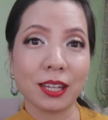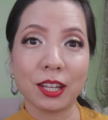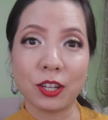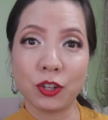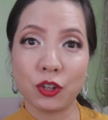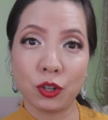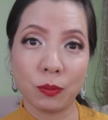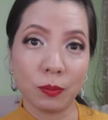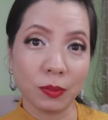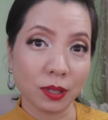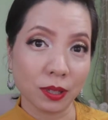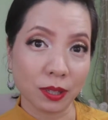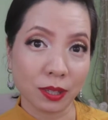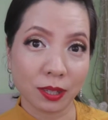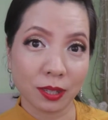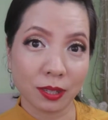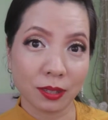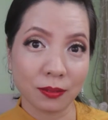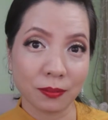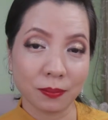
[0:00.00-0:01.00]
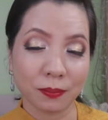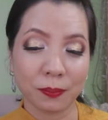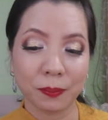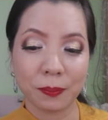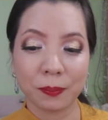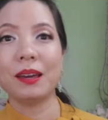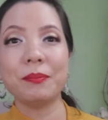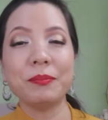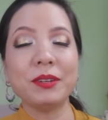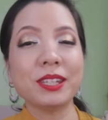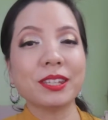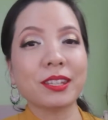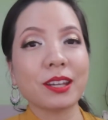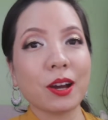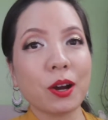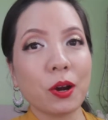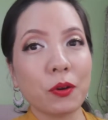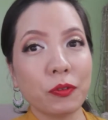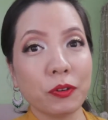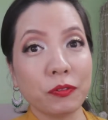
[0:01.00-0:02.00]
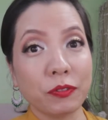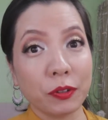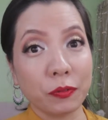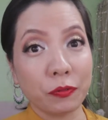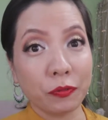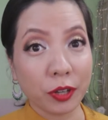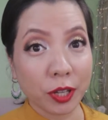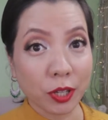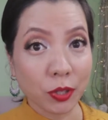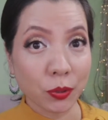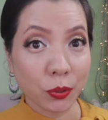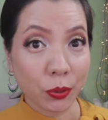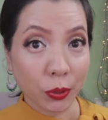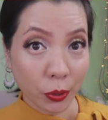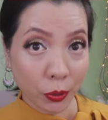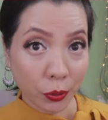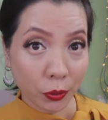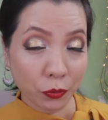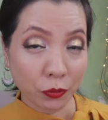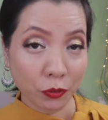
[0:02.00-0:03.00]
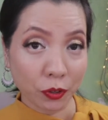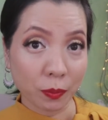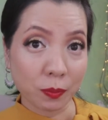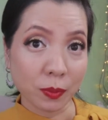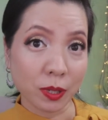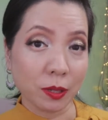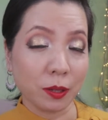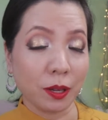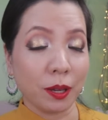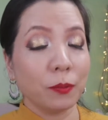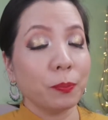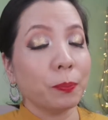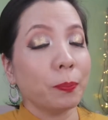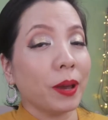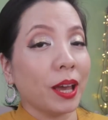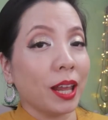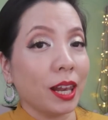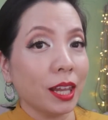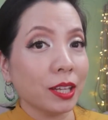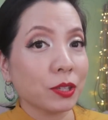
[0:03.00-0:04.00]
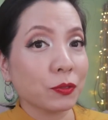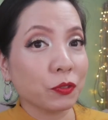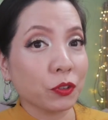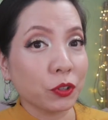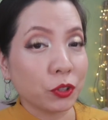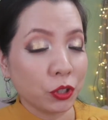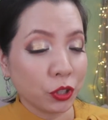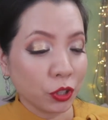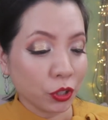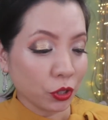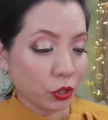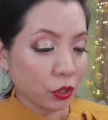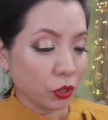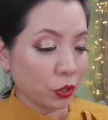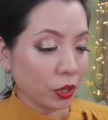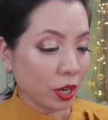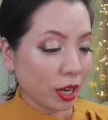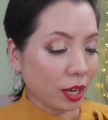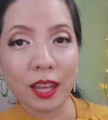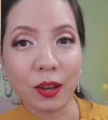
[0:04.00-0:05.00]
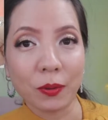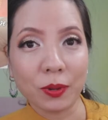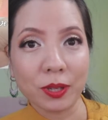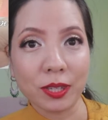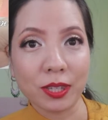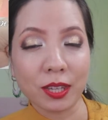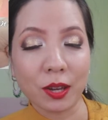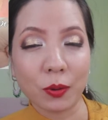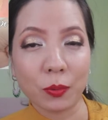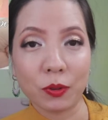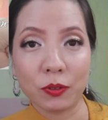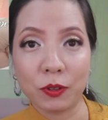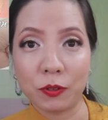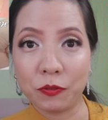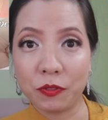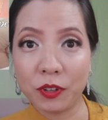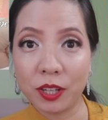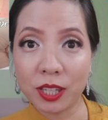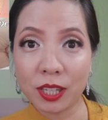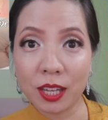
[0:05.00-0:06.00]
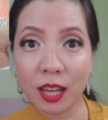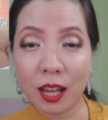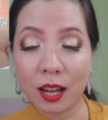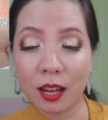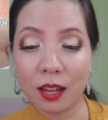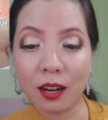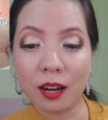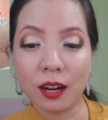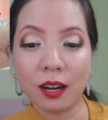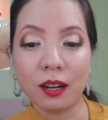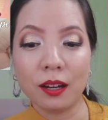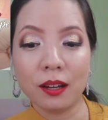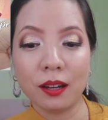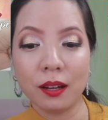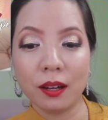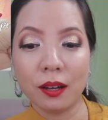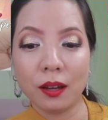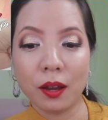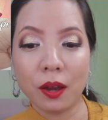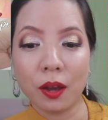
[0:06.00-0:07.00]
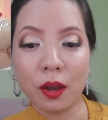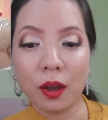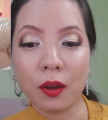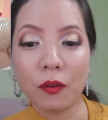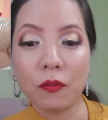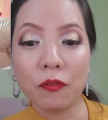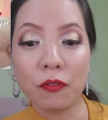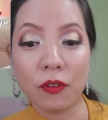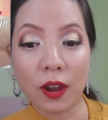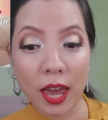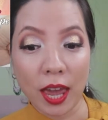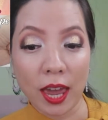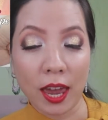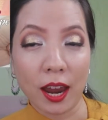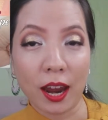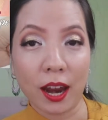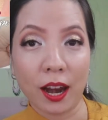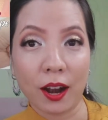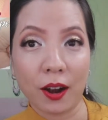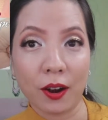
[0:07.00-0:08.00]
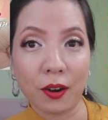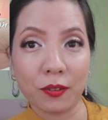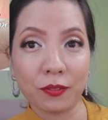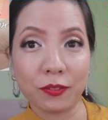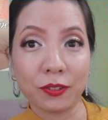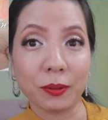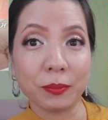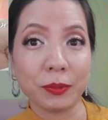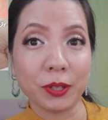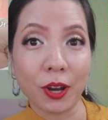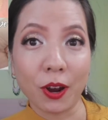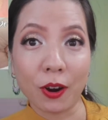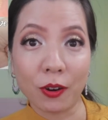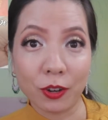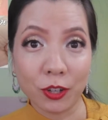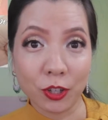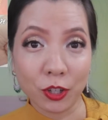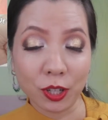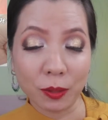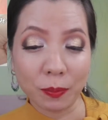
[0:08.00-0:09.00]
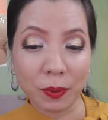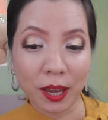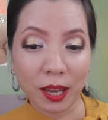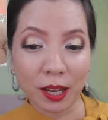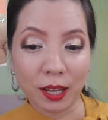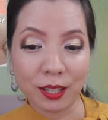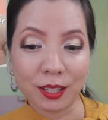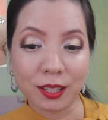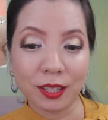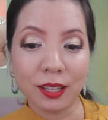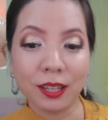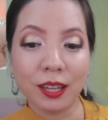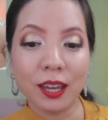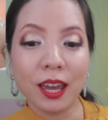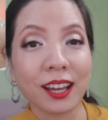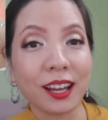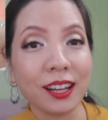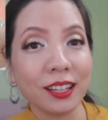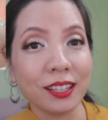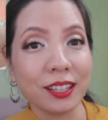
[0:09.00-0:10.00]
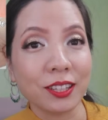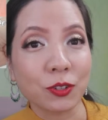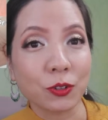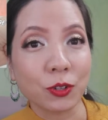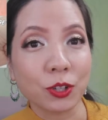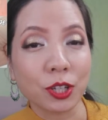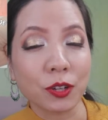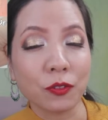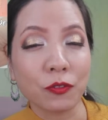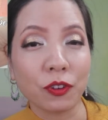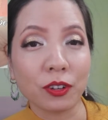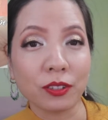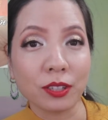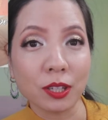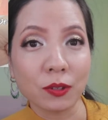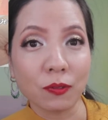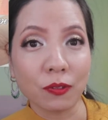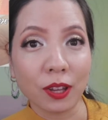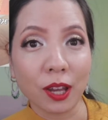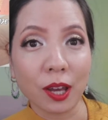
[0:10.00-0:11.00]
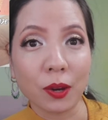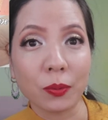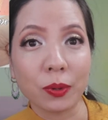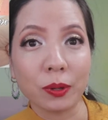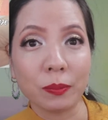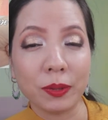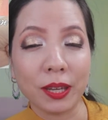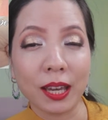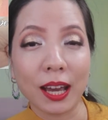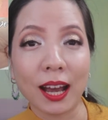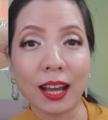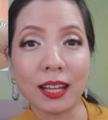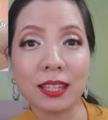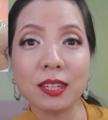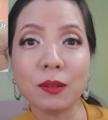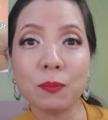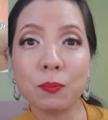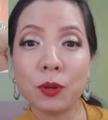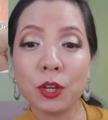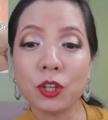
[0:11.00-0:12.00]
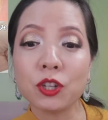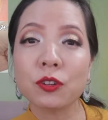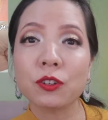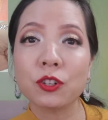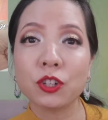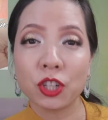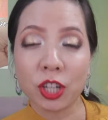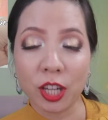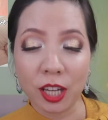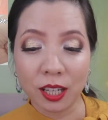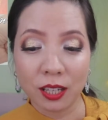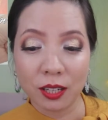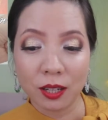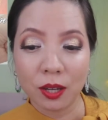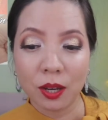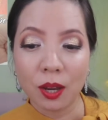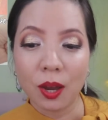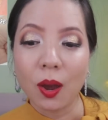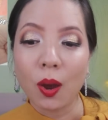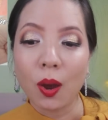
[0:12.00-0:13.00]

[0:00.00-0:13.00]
and the shimmers. Let me start off with the first row from the palette photo, and that will start with the first color, Flare, from the original palette. And the color description for this flare will be an icy peach shade